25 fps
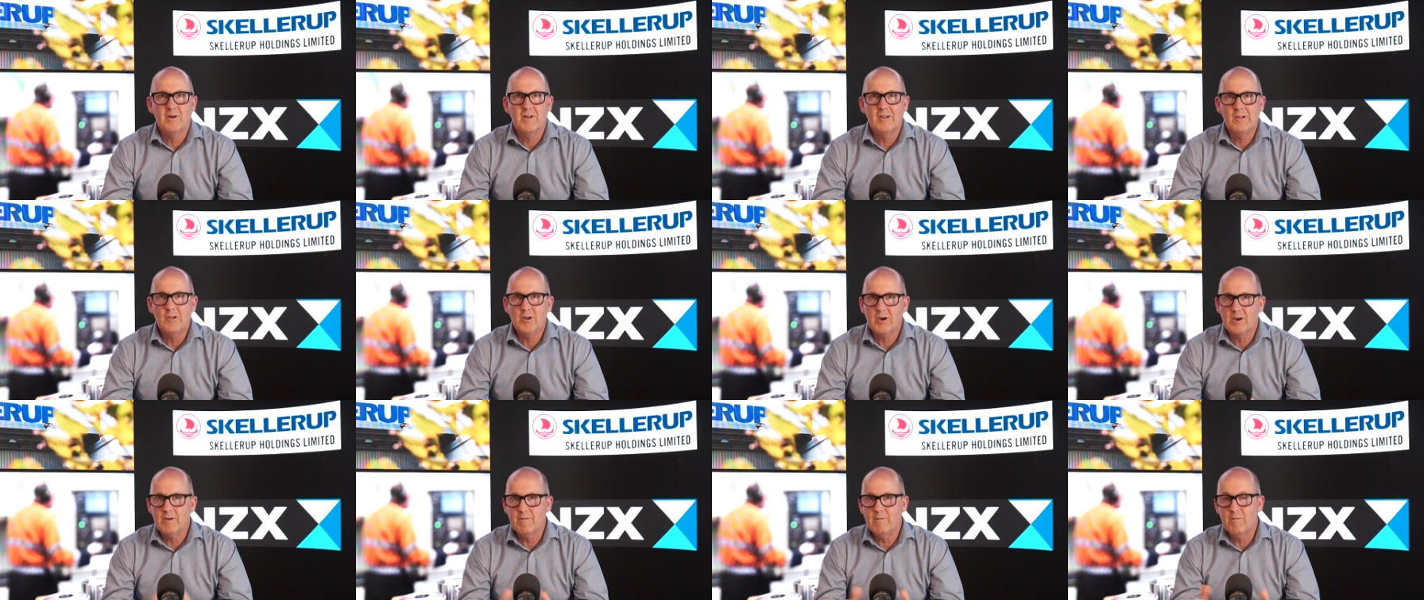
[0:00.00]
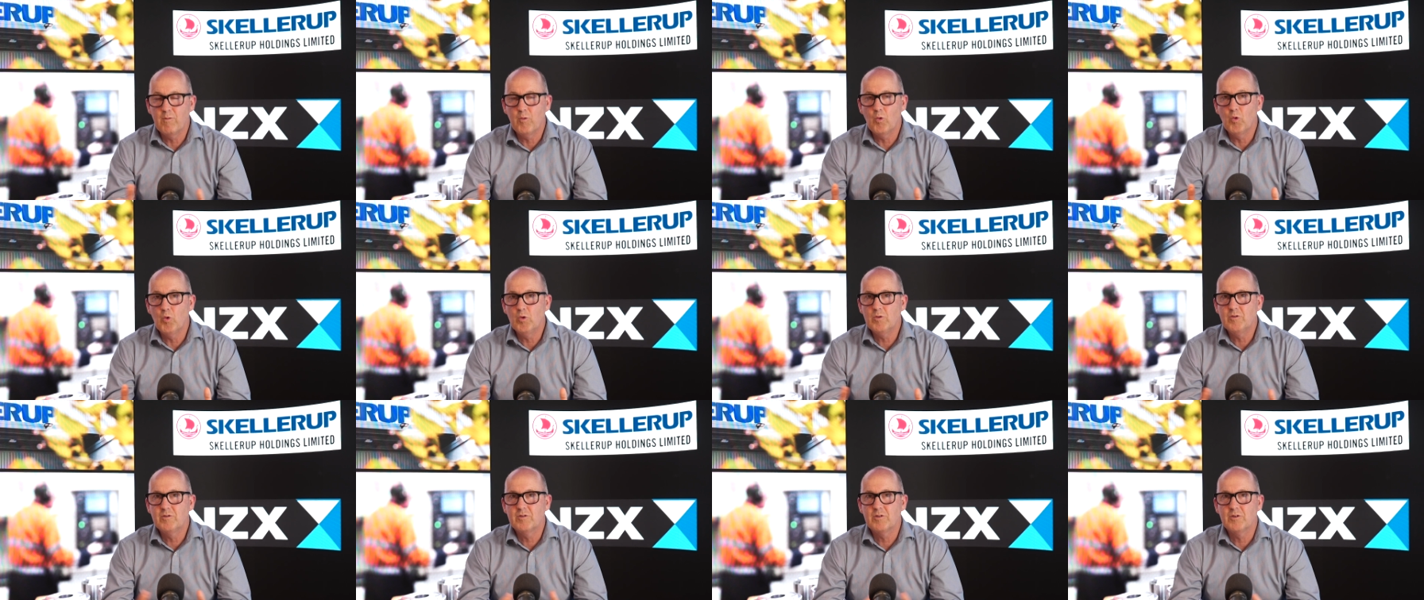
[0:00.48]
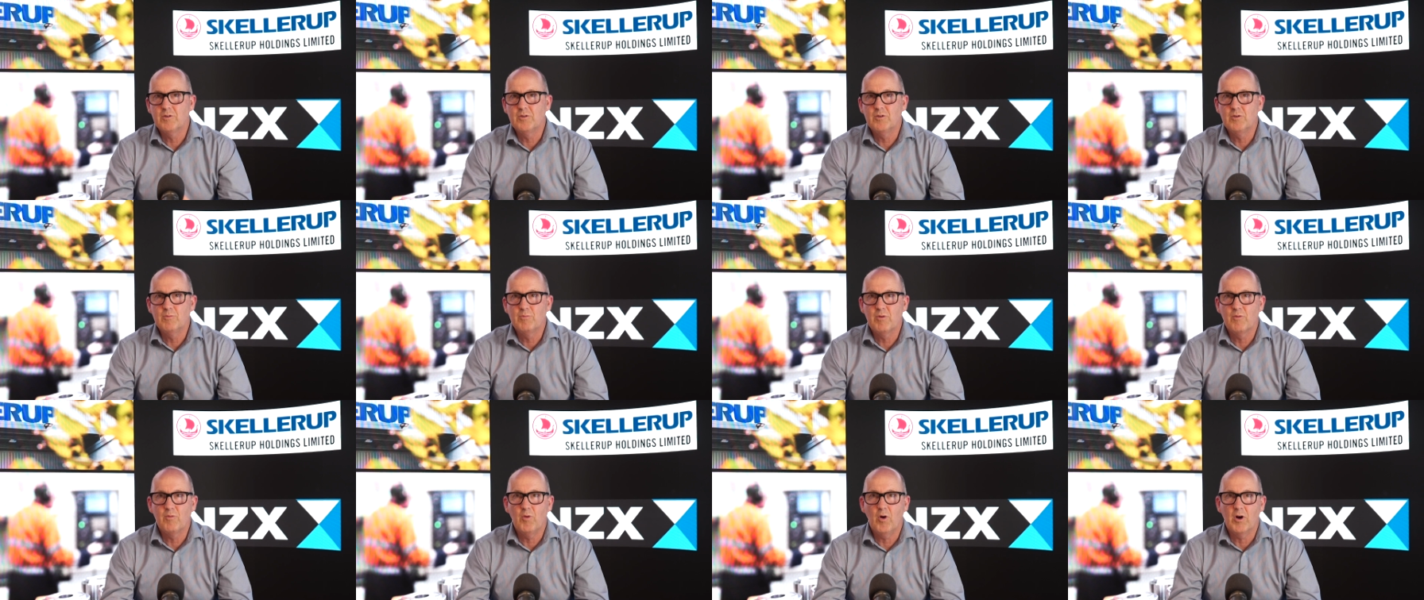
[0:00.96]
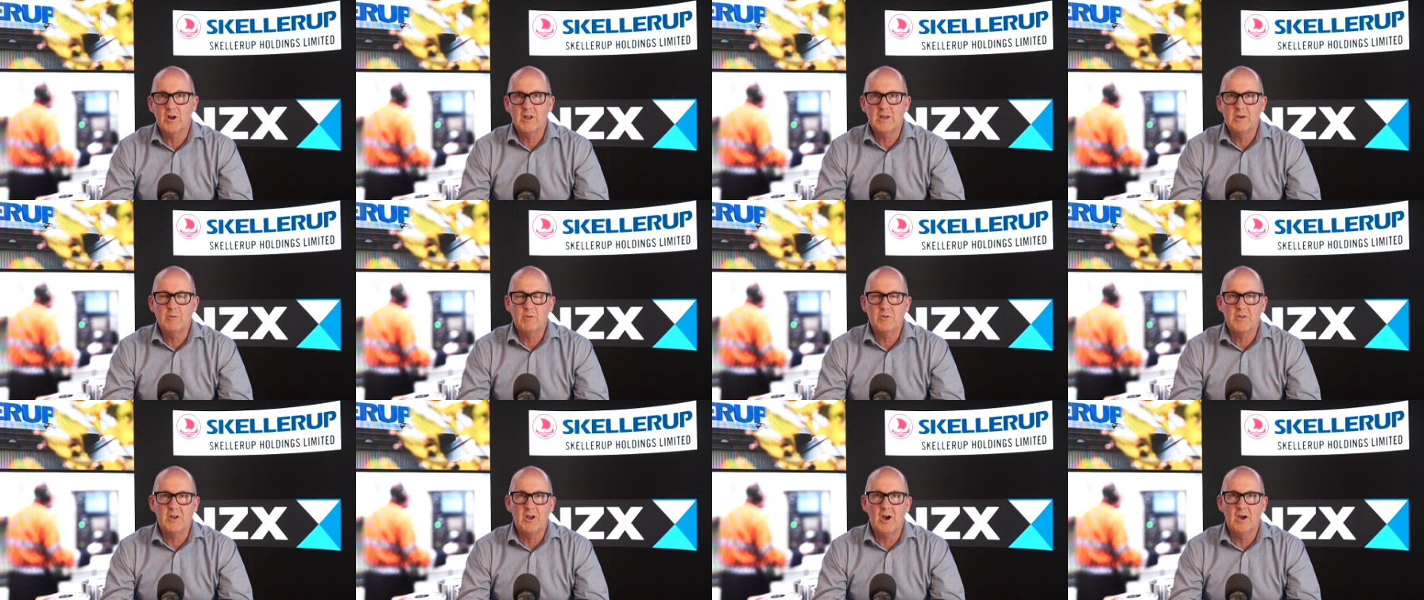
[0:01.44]
Looking forward to providing
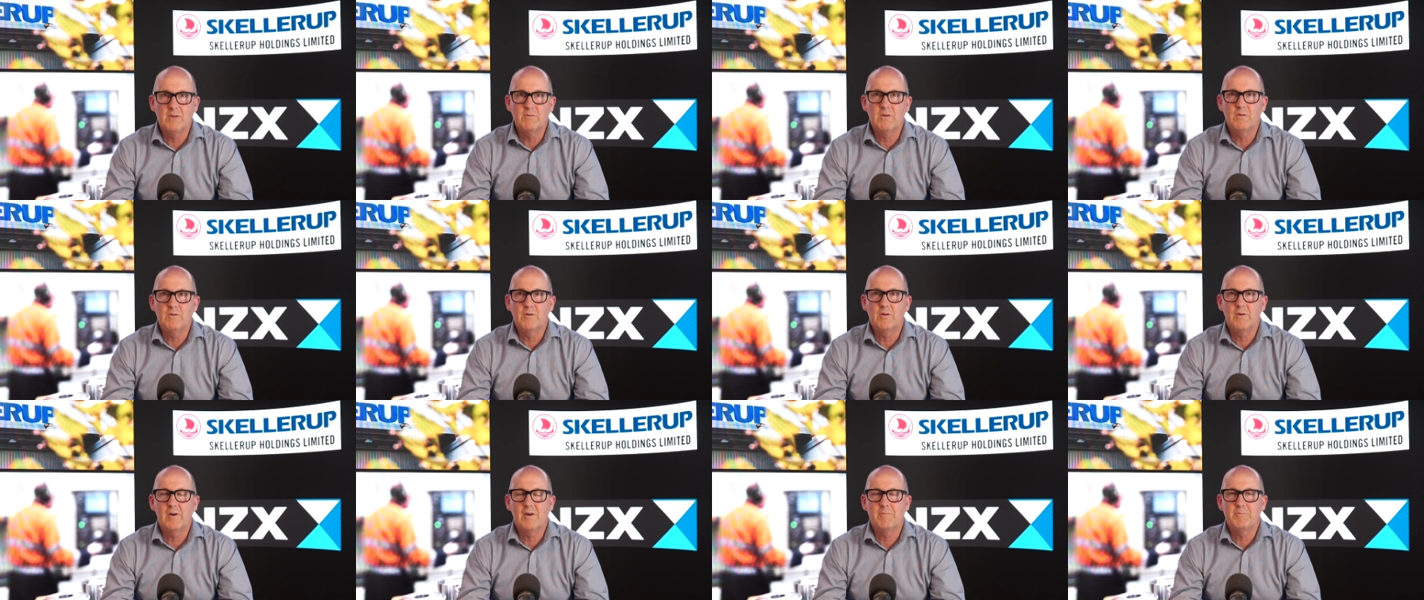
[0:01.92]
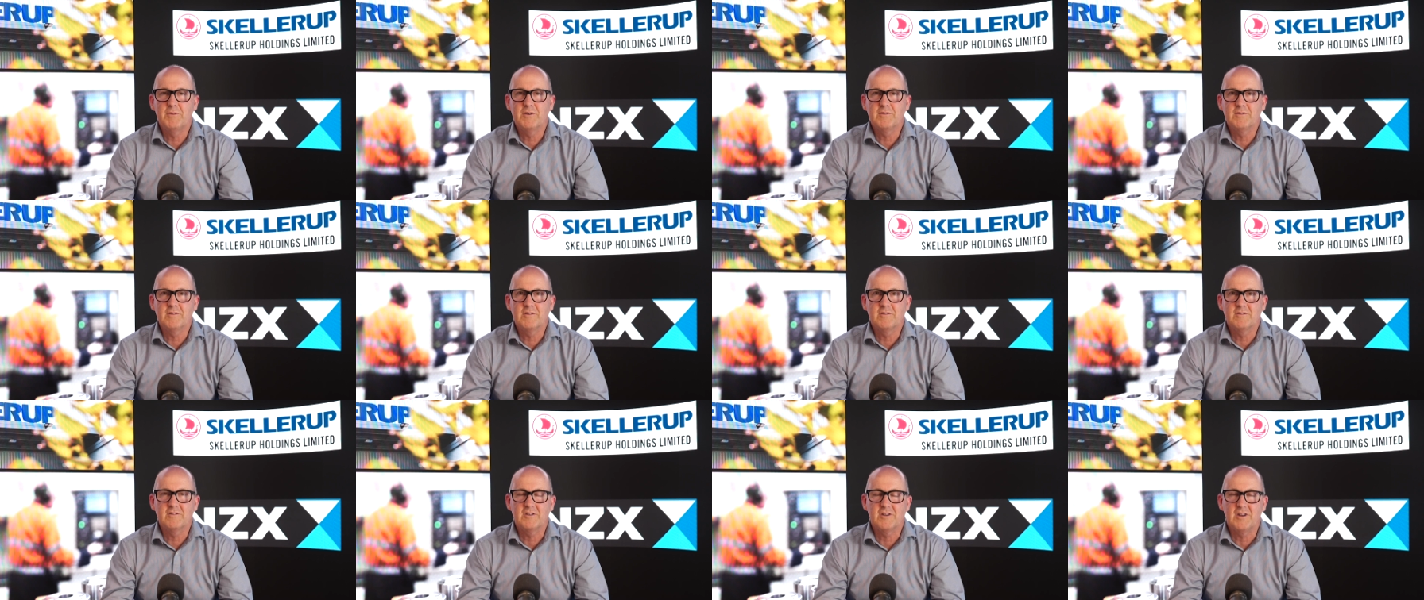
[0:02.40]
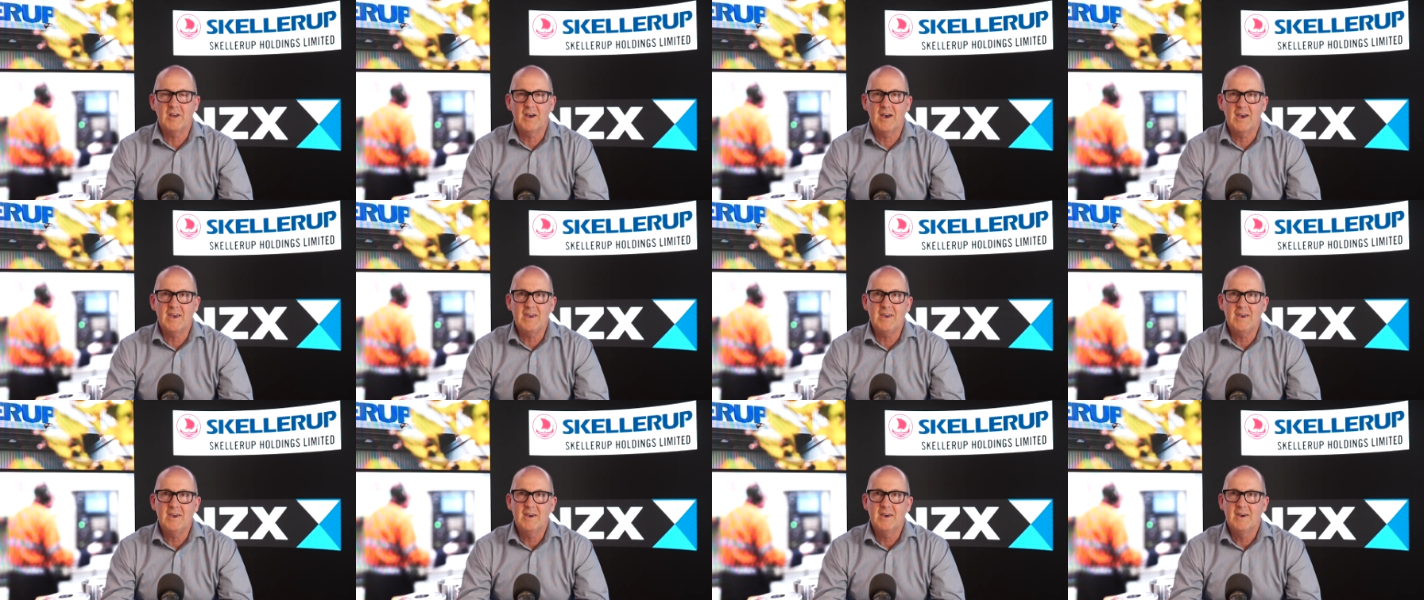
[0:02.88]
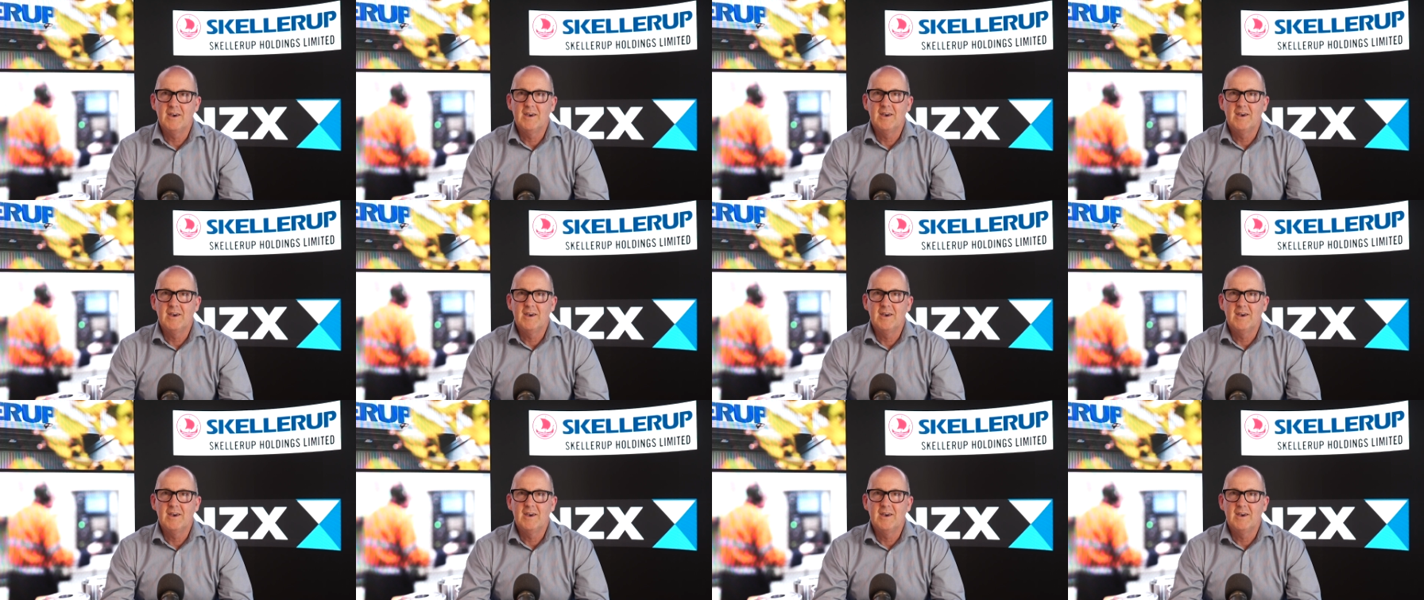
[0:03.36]
you with an overview of our business today,